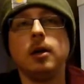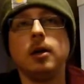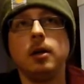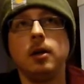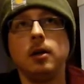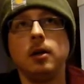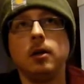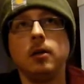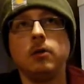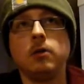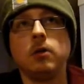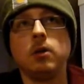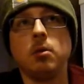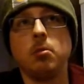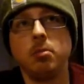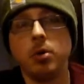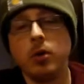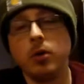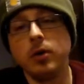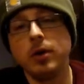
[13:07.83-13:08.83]
is
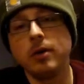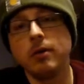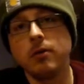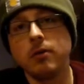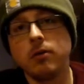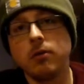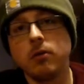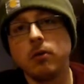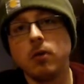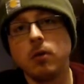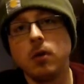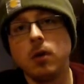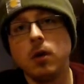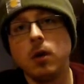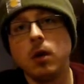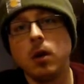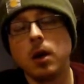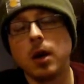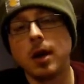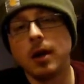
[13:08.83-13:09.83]
components
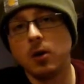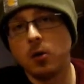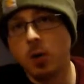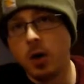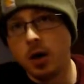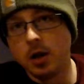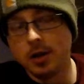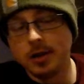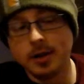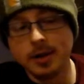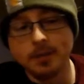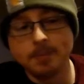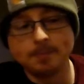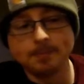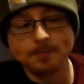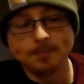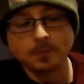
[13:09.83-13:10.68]
and quality.